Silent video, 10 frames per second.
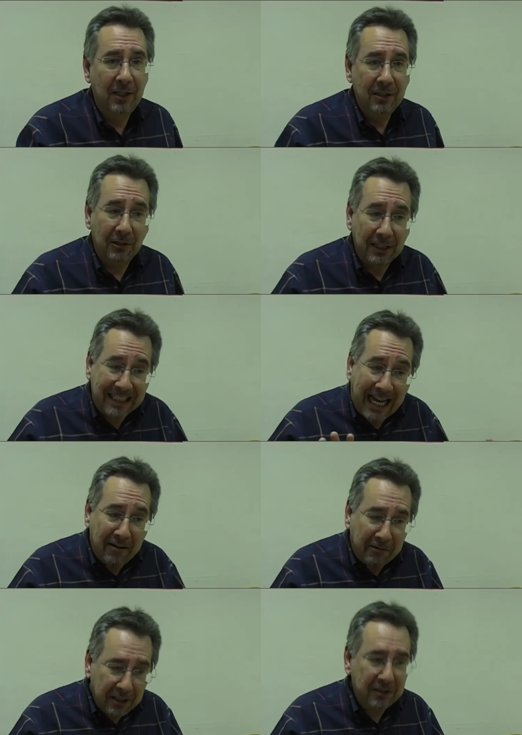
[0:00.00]
So the
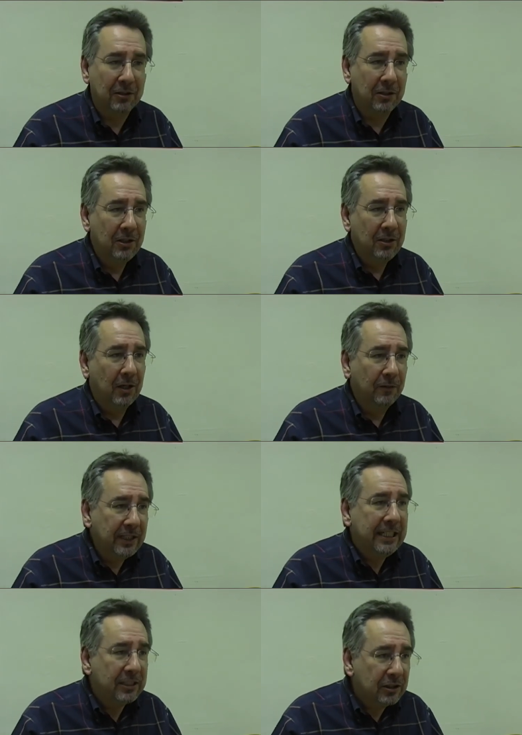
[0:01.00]
character of
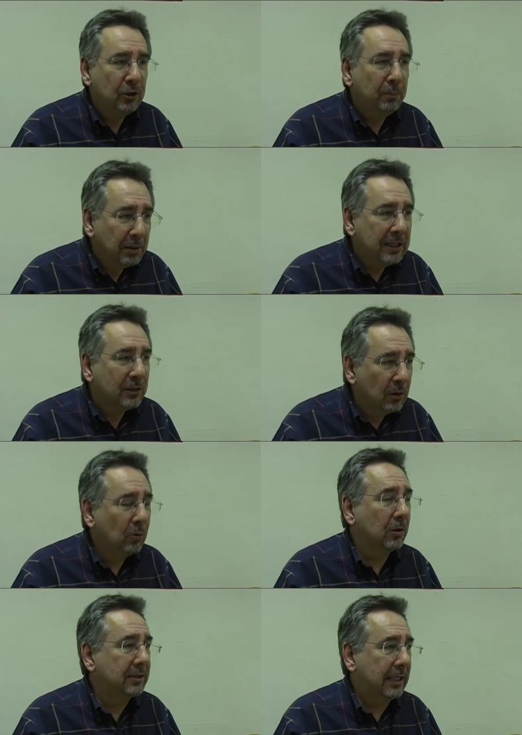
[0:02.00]
these two political
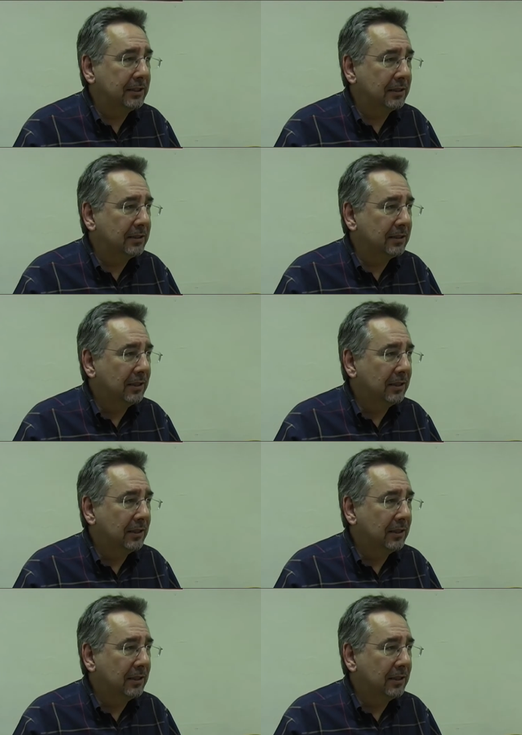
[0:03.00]
organisations